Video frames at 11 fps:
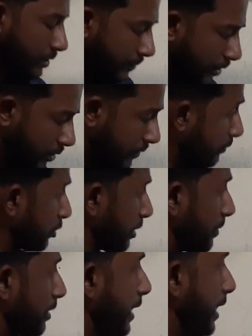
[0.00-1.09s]
the value of m to the
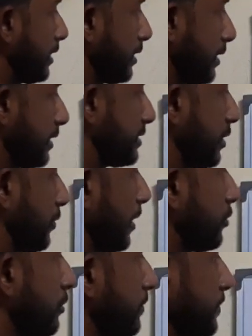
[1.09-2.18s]
power 8 is equal
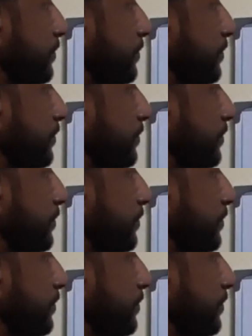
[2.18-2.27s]
to,